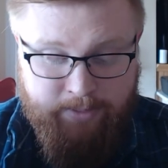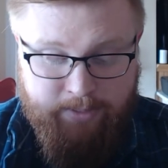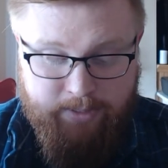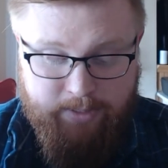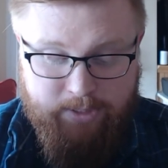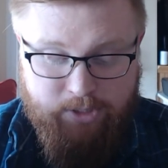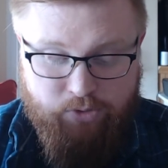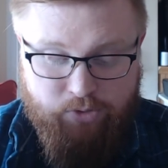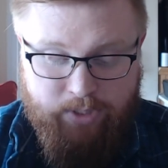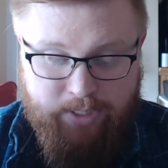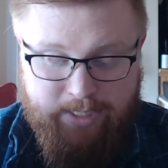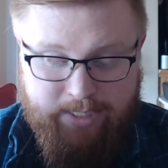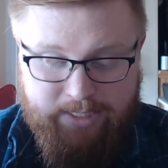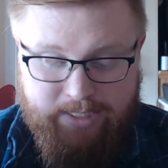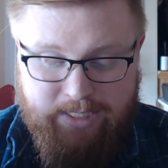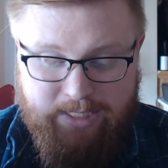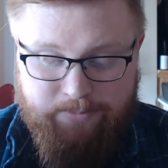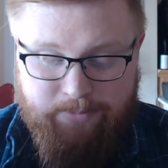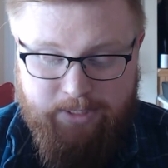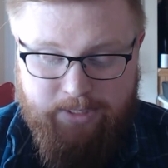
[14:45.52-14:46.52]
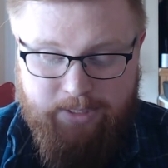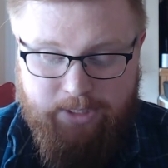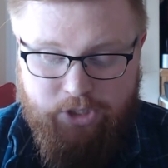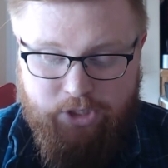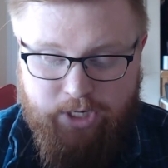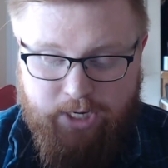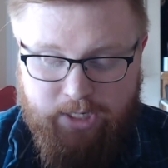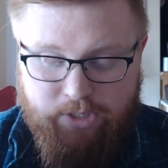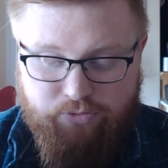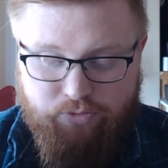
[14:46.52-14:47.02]
The street had seamlessly
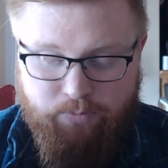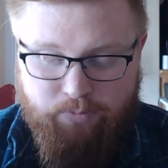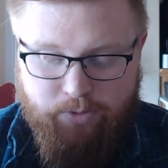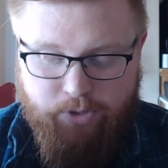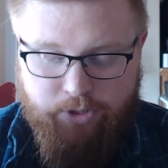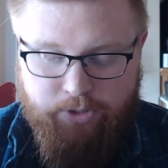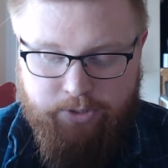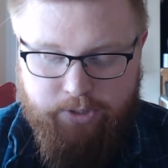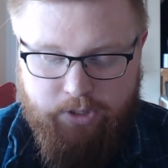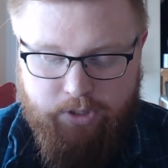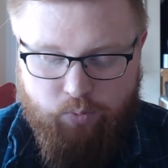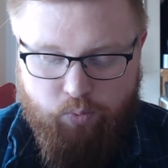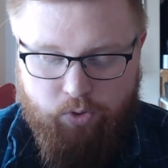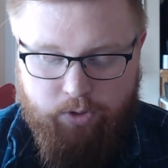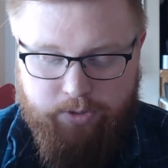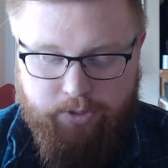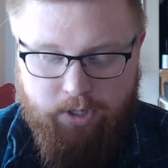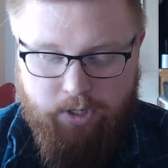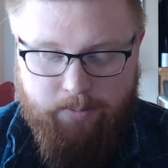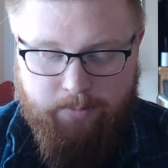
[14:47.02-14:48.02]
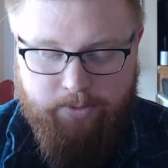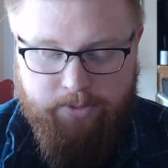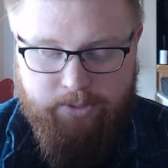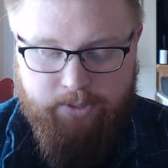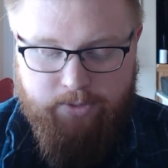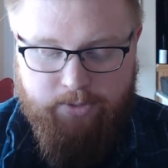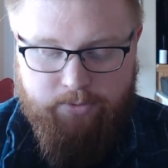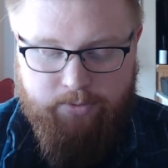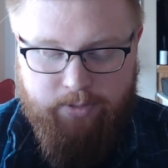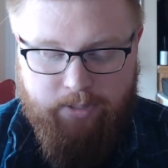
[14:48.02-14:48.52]
changed from dirt to worn
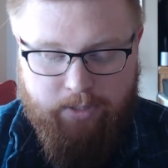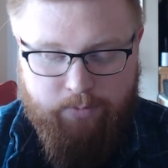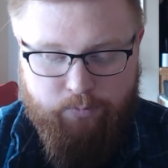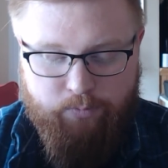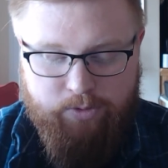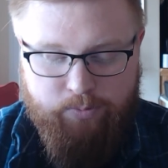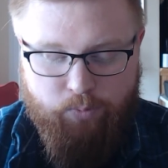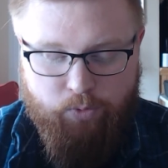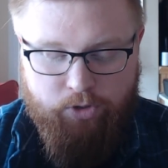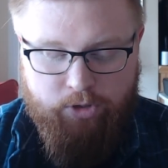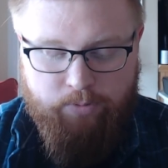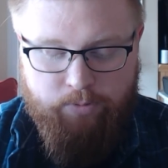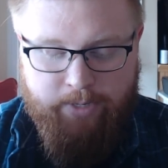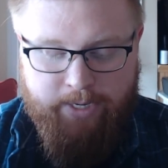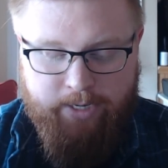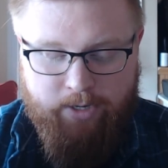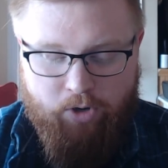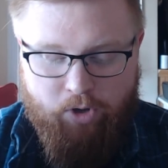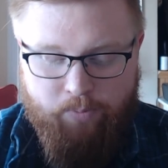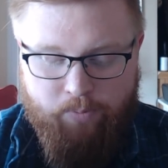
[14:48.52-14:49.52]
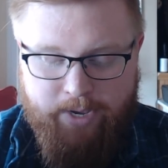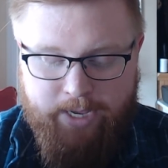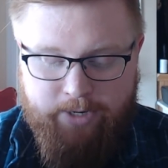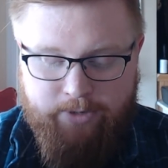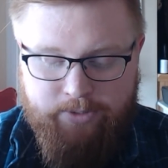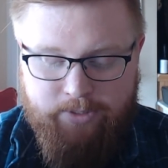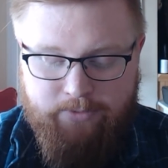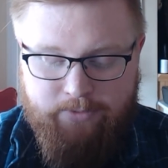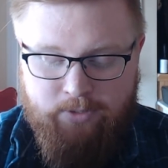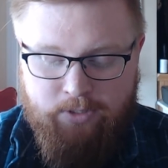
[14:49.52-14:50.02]
cobblestone and was bordered by all
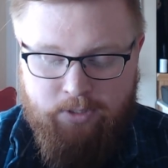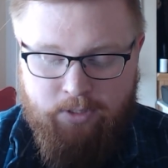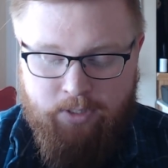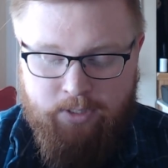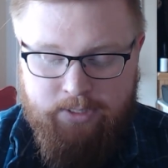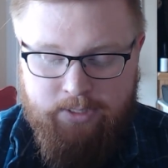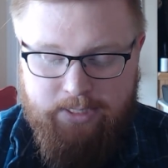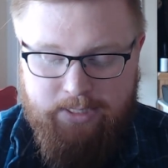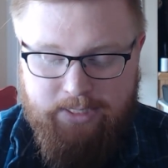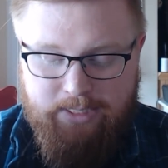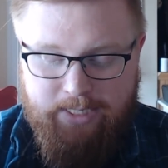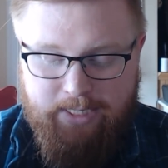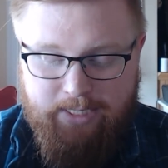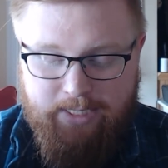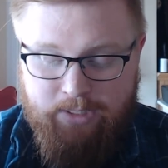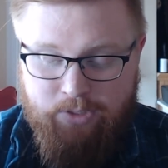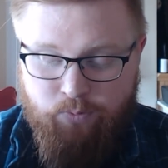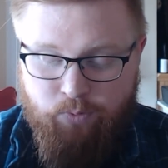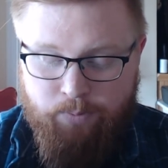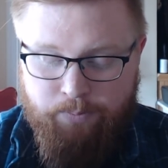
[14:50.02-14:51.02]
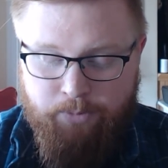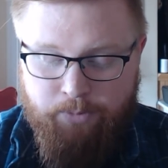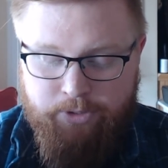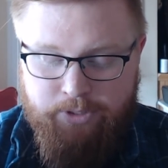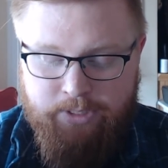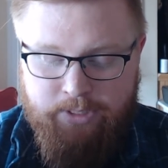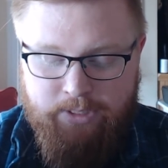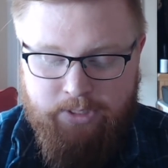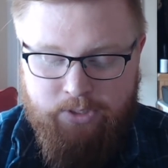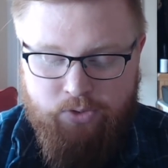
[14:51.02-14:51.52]
manners of stalls and stands where
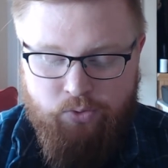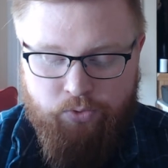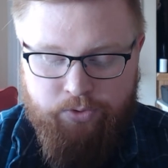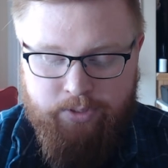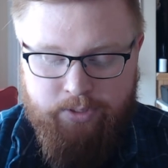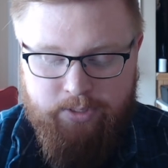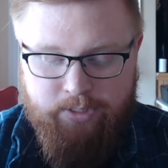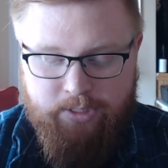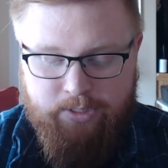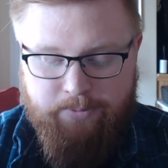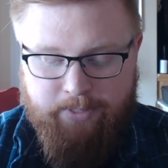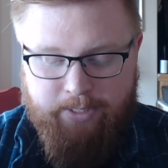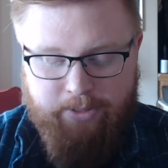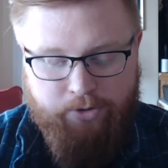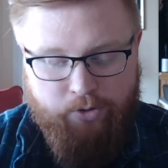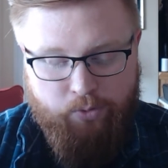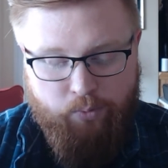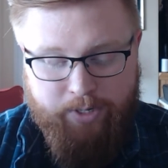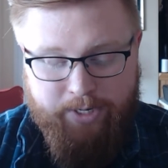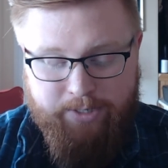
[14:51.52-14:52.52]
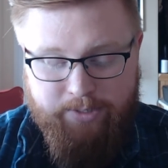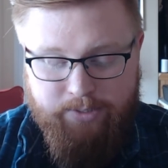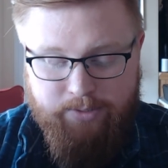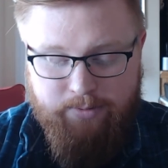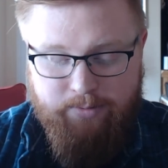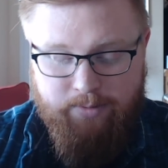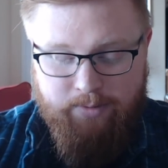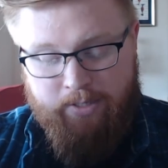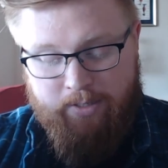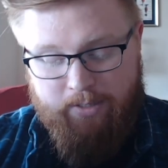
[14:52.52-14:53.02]
merchants sold and displayed their wares.
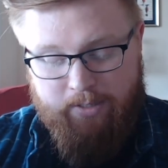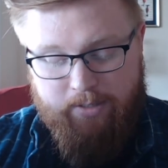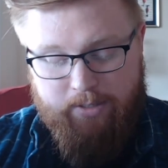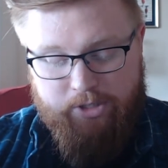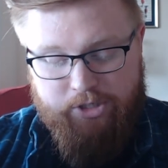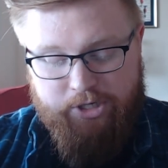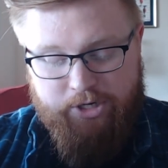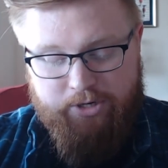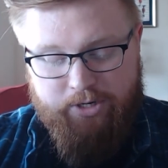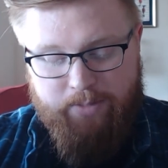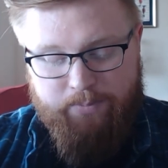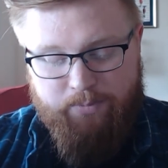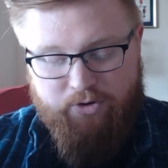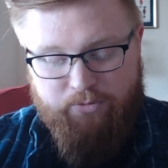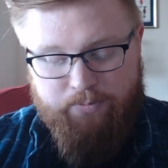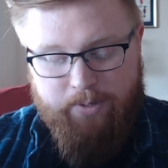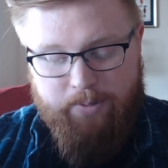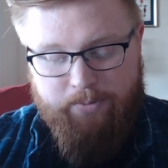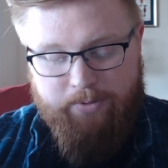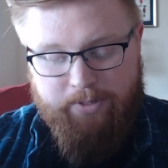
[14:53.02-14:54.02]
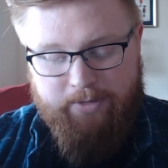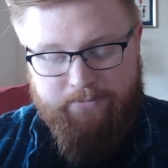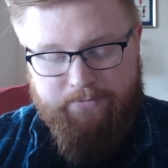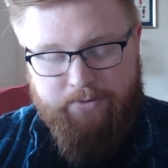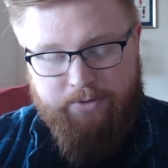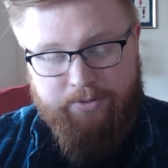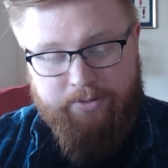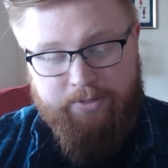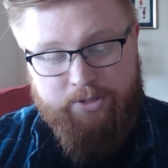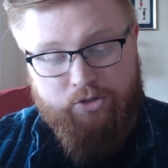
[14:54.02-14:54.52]
The sheer number of people that
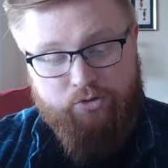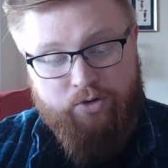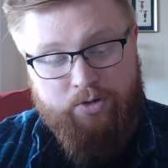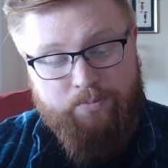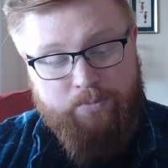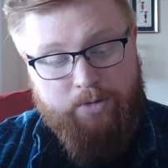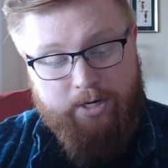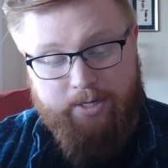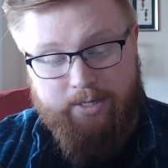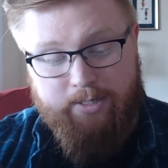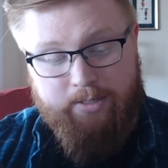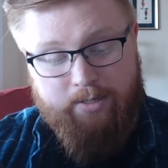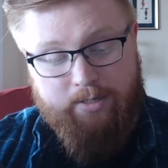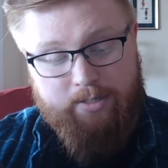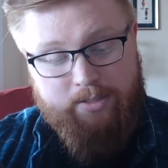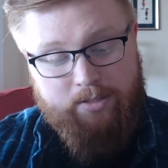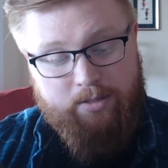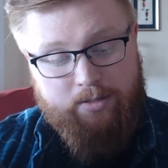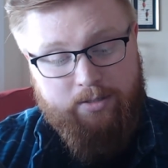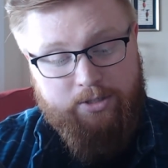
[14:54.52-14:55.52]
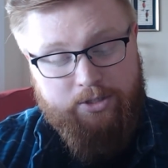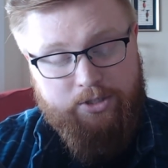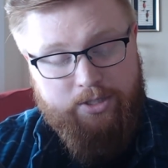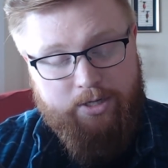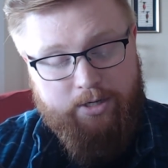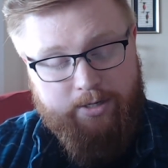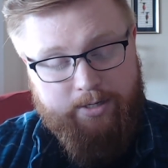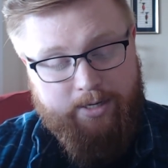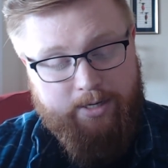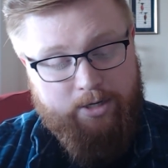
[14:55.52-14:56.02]
filled the street market astonished the
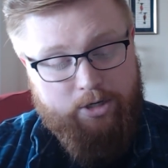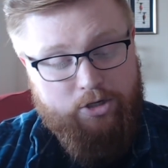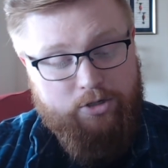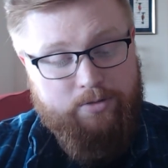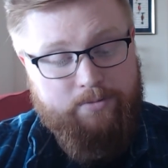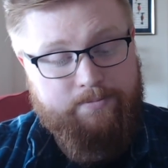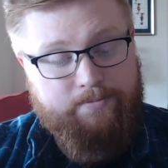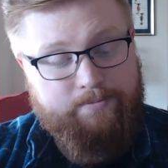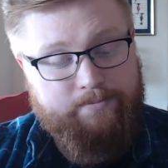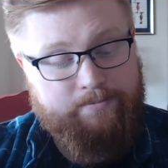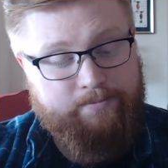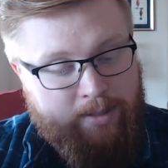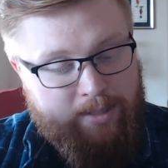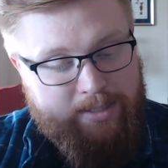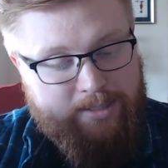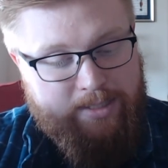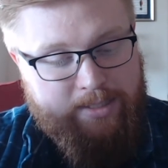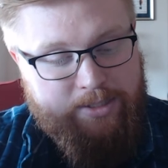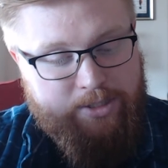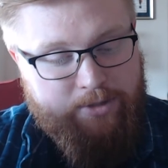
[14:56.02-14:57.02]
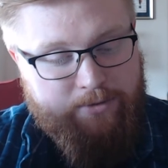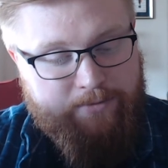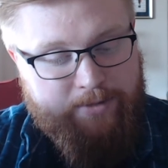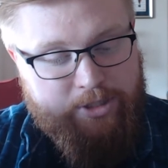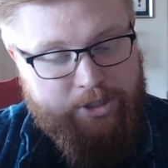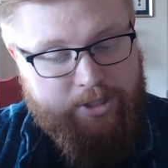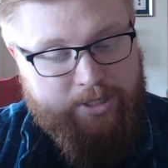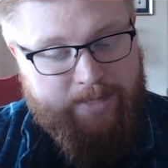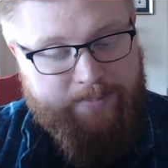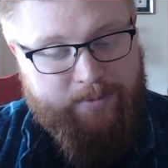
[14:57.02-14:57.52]
Archangel. Since their
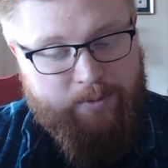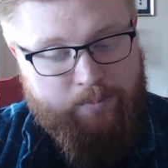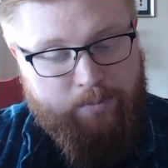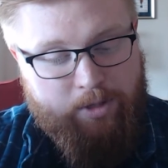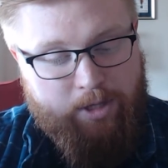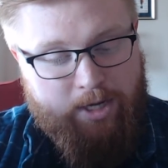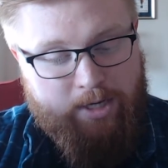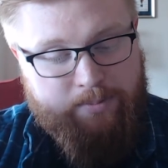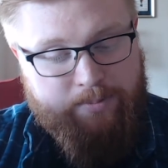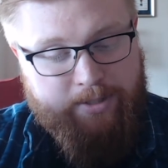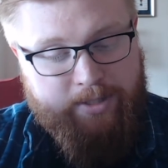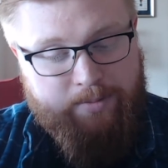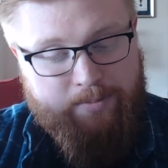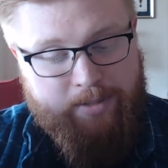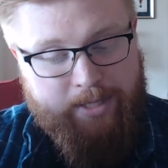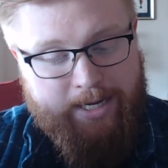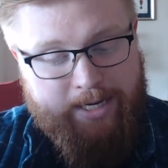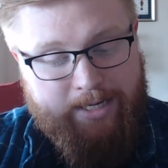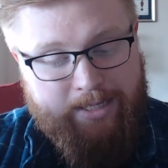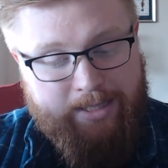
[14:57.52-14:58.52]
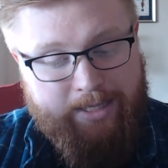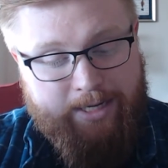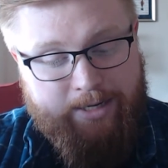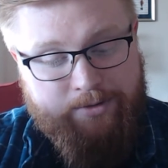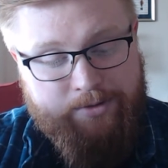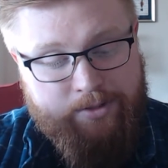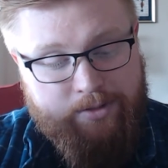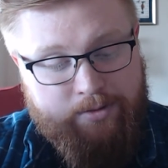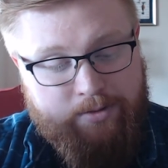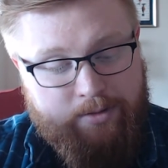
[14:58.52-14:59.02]
vision had been blocked by the black
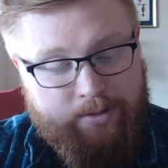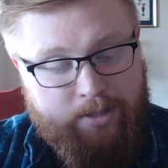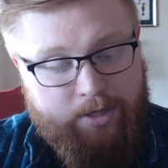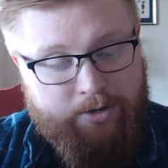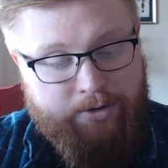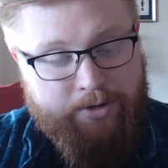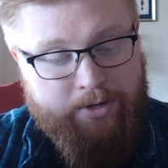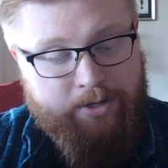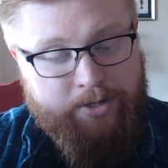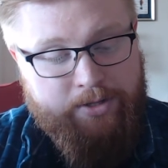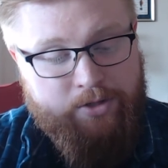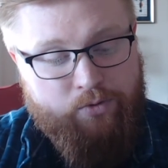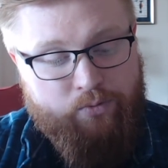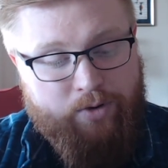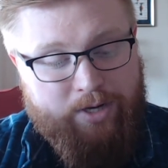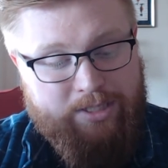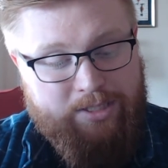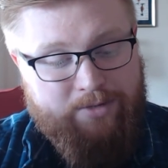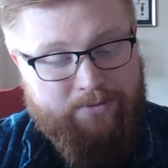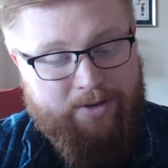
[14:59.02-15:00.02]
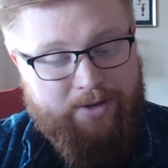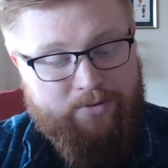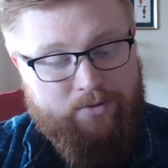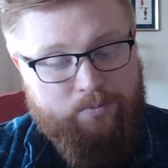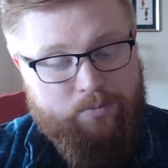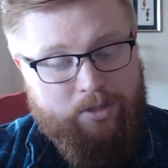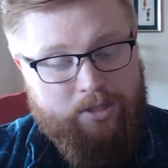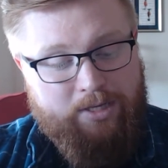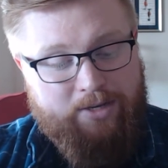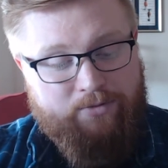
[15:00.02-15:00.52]
clouds, Uriel and the rest of heaven
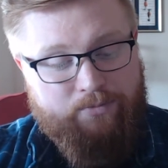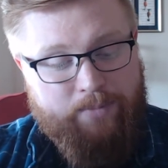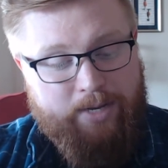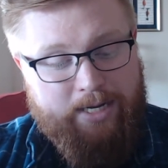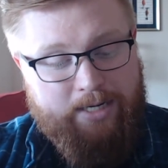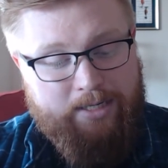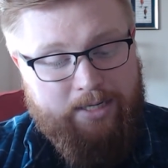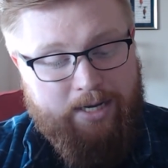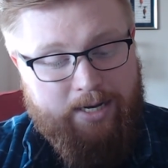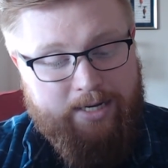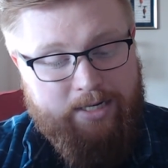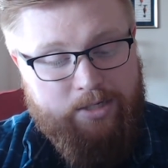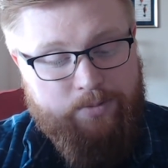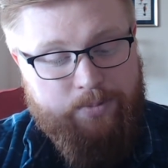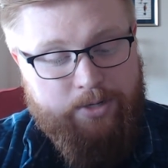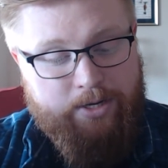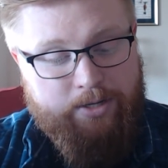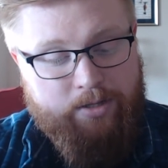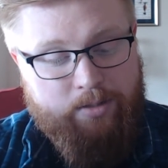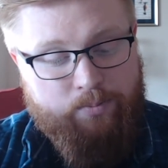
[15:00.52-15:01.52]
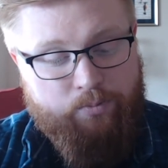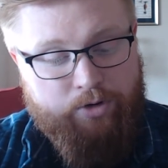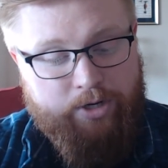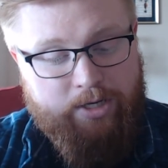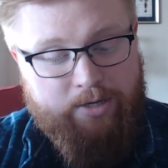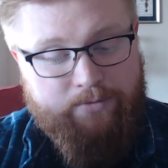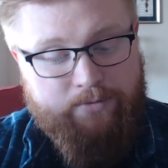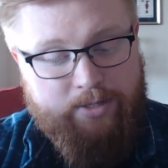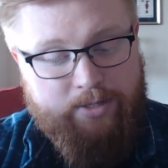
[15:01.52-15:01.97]
believed mankind to be on the brink of